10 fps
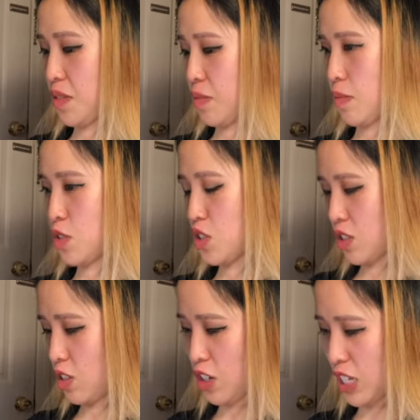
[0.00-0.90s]
I'm just
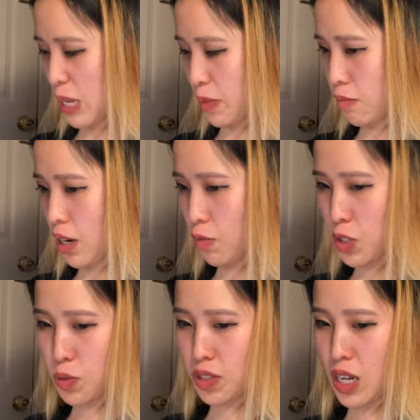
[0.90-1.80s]
trying to keep in mind
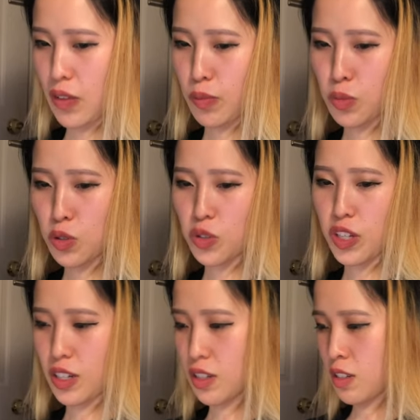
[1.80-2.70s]
which ones I haven't pulled yet